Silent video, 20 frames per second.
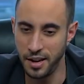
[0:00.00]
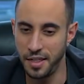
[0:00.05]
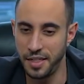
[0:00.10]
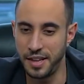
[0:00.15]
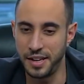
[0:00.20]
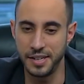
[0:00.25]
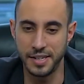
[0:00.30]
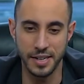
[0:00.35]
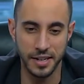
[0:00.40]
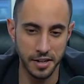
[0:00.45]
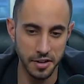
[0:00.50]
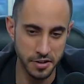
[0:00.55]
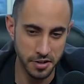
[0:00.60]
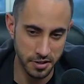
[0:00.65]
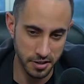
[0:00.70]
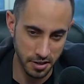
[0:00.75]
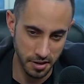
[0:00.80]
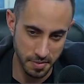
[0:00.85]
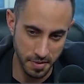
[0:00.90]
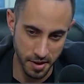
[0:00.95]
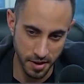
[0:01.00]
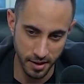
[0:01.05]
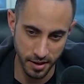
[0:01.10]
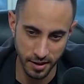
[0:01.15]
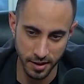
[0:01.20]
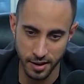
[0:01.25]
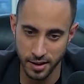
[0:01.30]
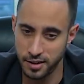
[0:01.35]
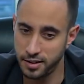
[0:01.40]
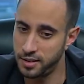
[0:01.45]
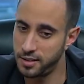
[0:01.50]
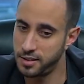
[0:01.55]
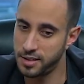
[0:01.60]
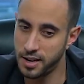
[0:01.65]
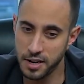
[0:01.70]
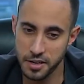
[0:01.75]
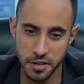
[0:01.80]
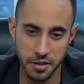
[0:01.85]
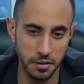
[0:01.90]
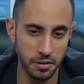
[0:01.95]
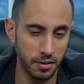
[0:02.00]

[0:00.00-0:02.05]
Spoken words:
the intelligence community, disaster